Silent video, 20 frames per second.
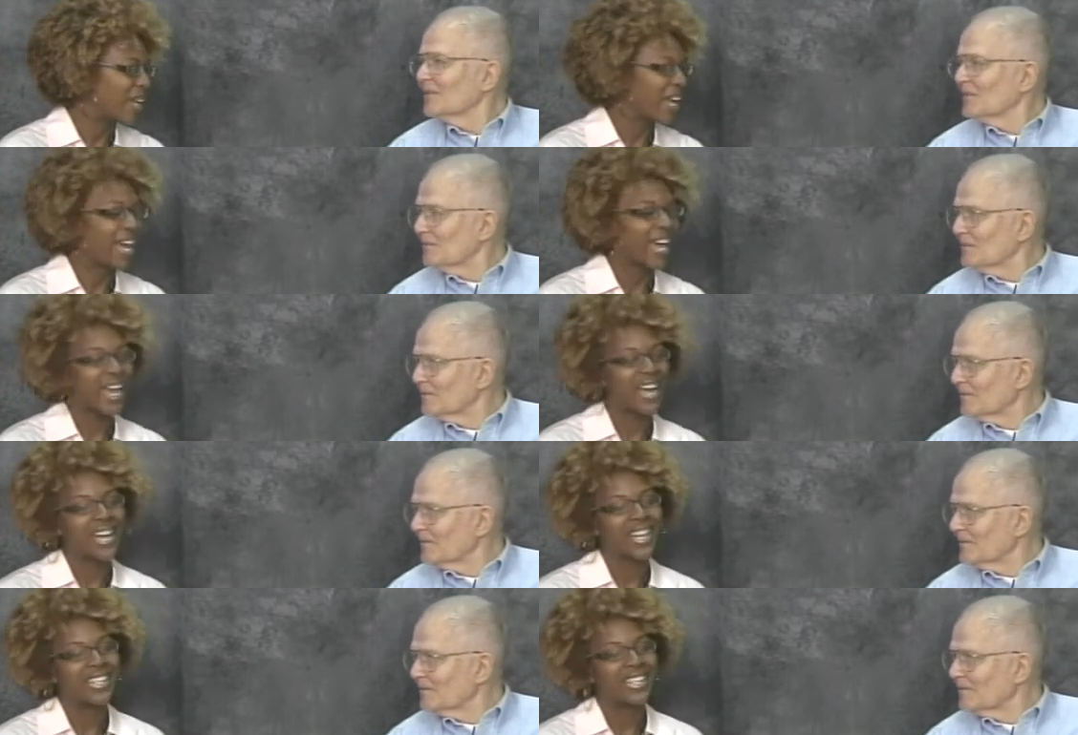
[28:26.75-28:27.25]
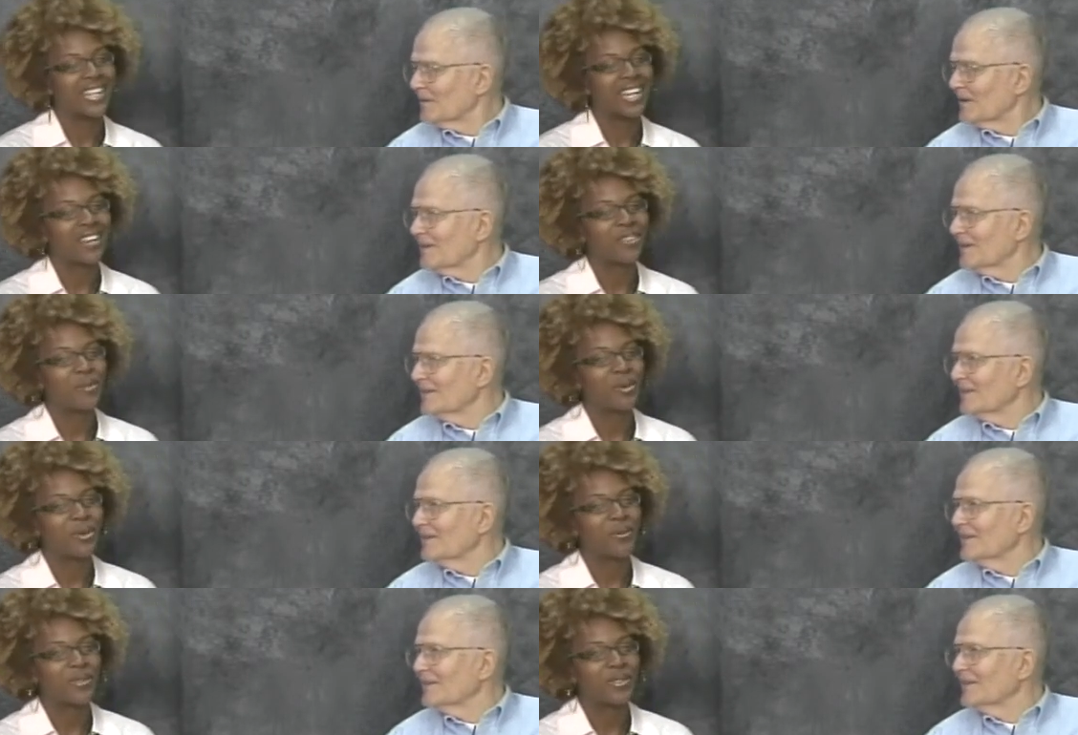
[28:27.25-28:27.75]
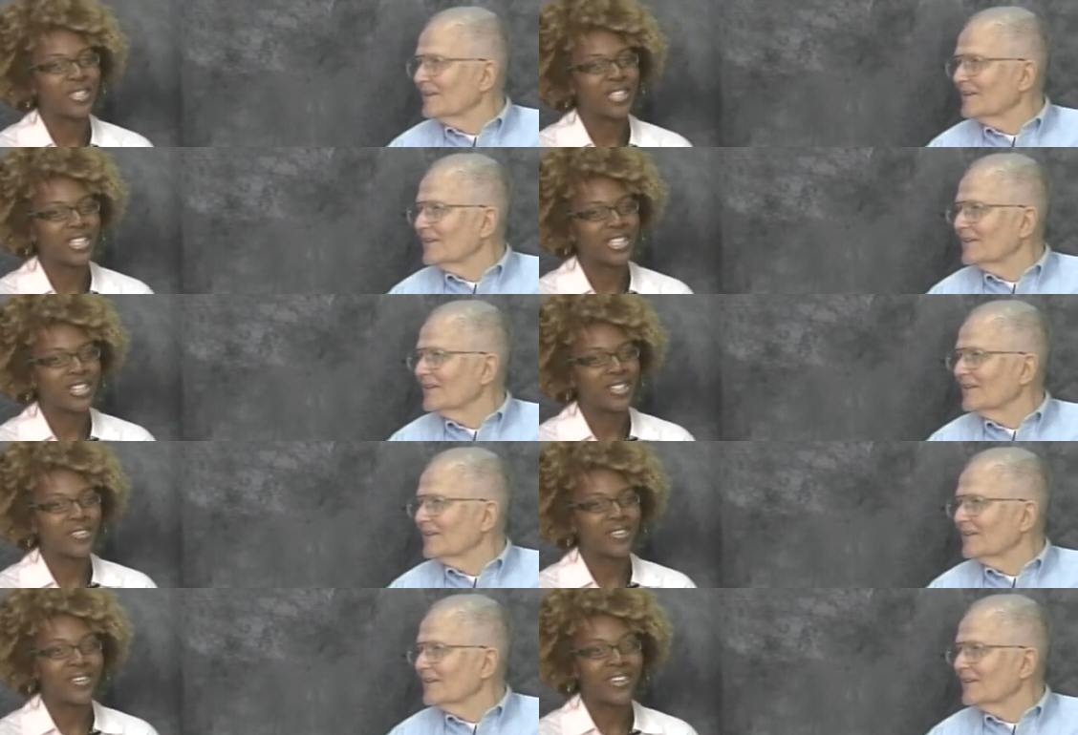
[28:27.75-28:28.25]
Speaker 1: and we will see
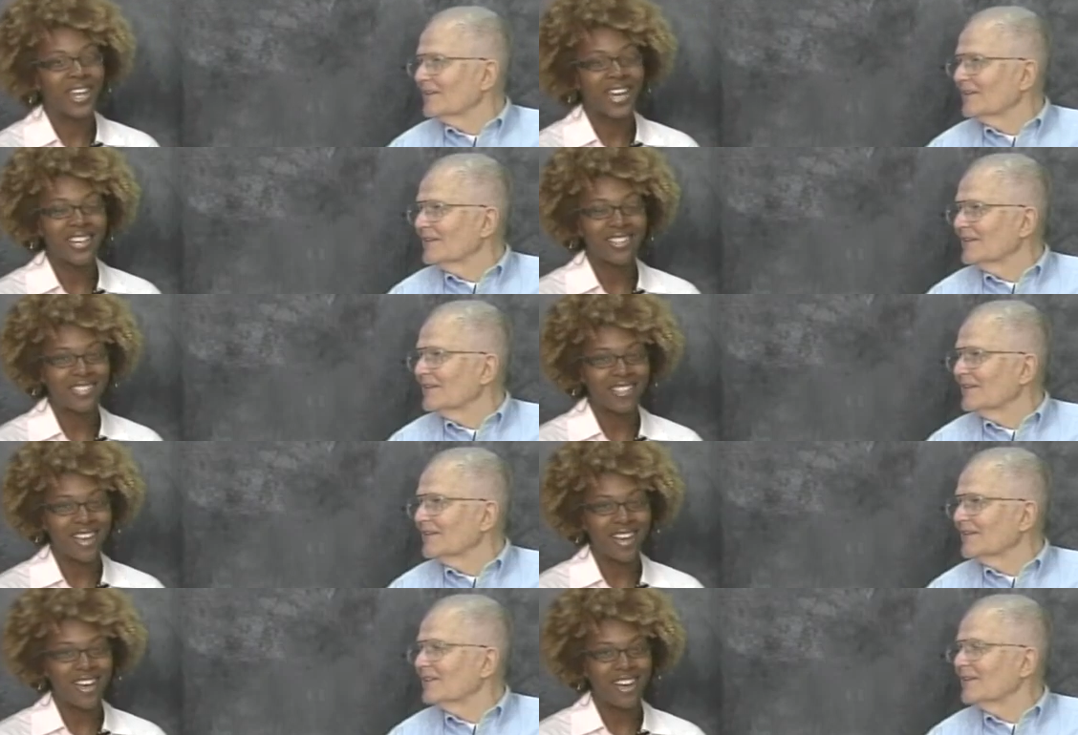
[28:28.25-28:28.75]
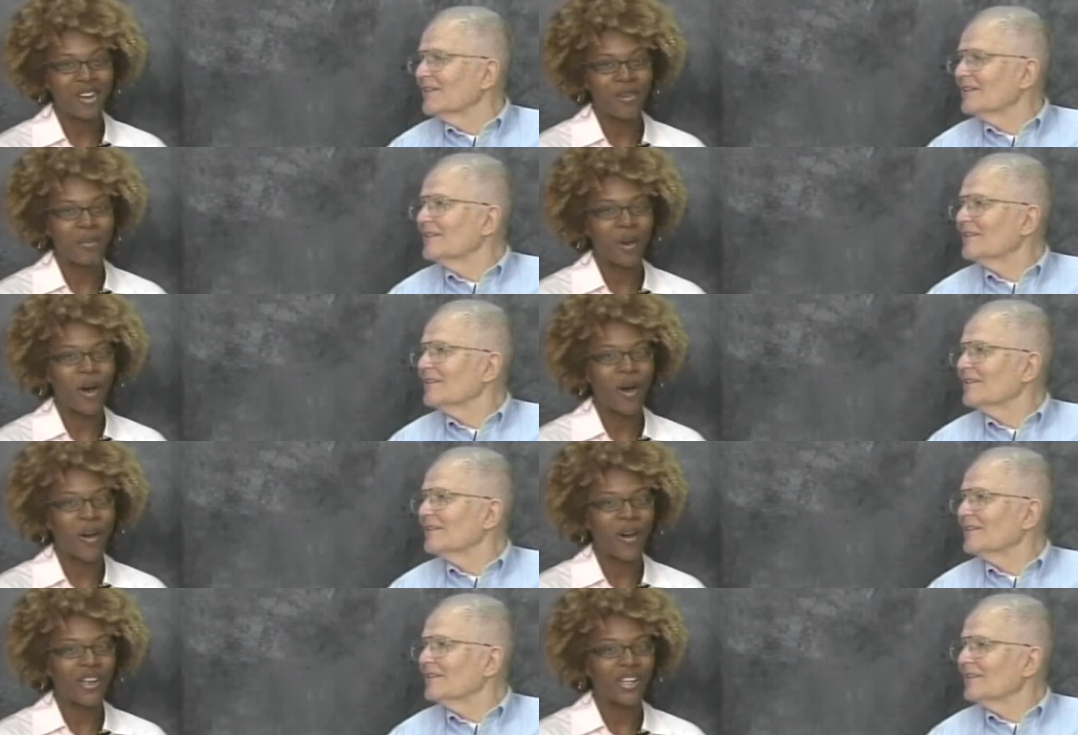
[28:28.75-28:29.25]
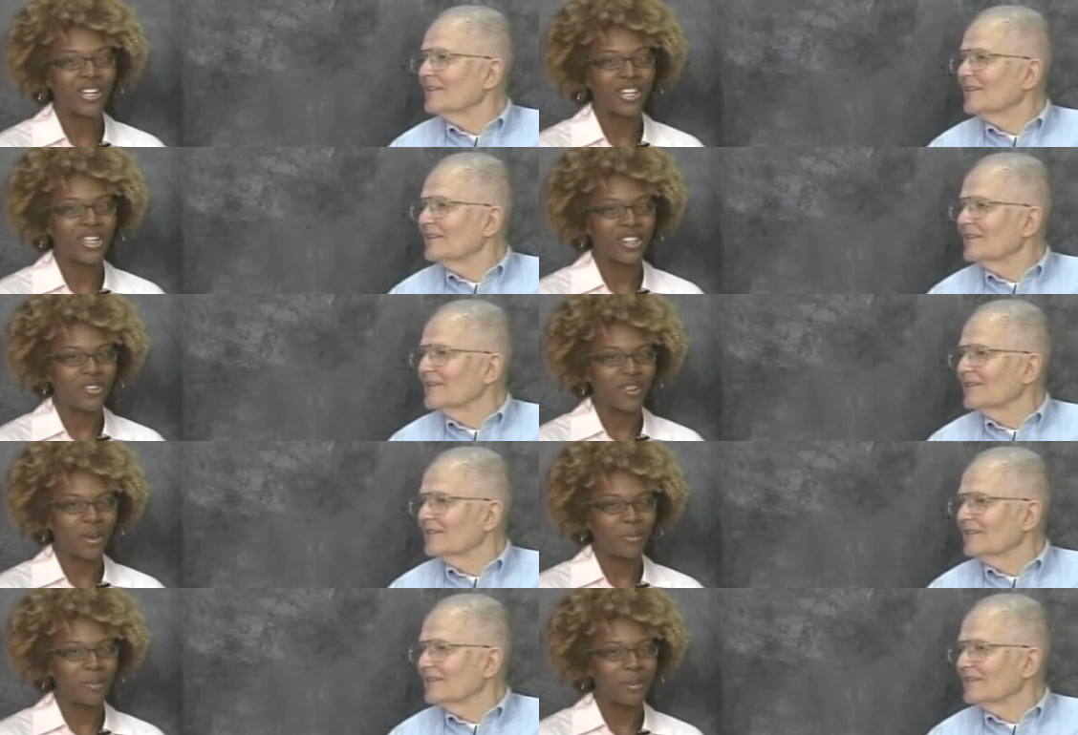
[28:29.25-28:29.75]
you next time on
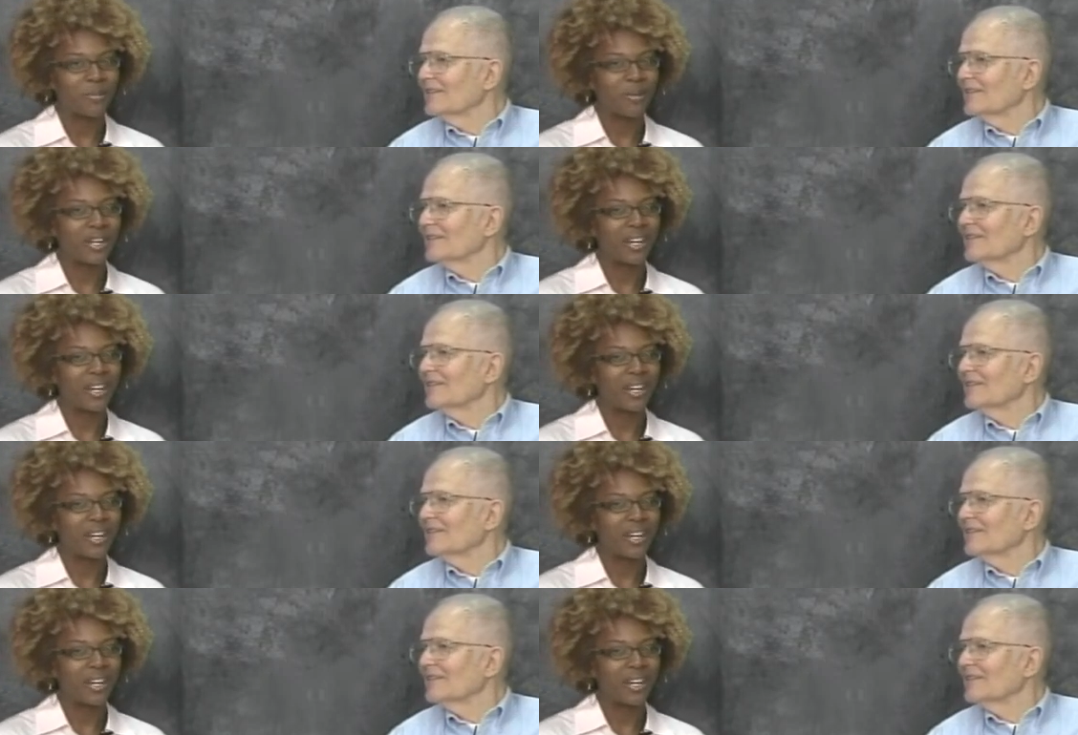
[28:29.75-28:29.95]
UAPB